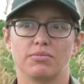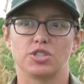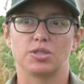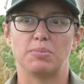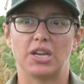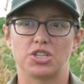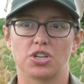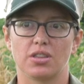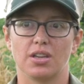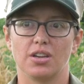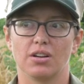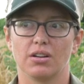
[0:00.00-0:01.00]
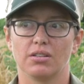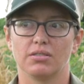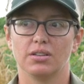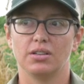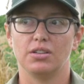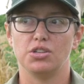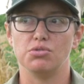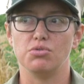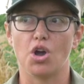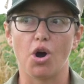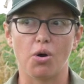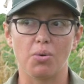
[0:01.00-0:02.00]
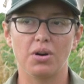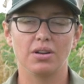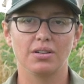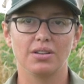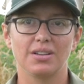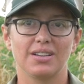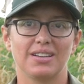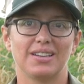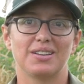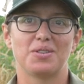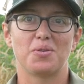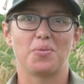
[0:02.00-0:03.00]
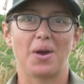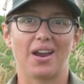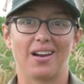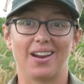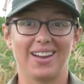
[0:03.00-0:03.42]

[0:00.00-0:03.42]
Just make sure that you're, you know where,